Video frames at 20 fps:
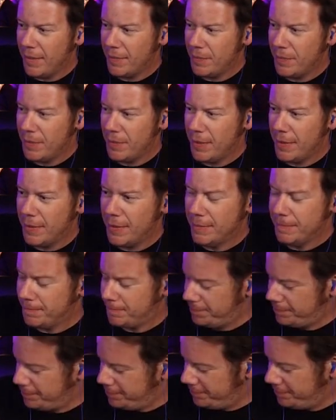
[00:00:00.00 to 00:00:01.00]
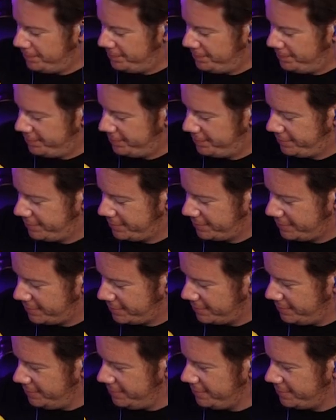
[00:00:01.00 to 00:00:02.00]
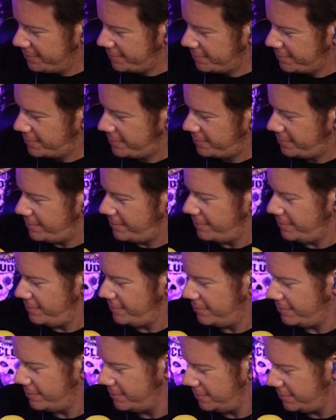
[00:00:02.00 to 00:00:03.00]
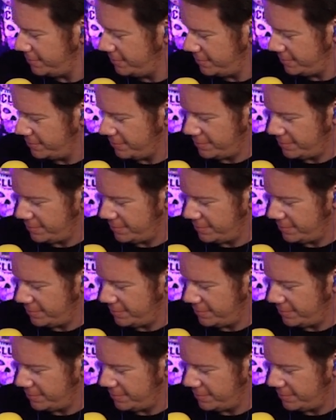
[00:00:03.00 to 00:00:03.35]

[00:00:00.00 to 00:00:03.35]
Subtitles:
This person isn't speaking.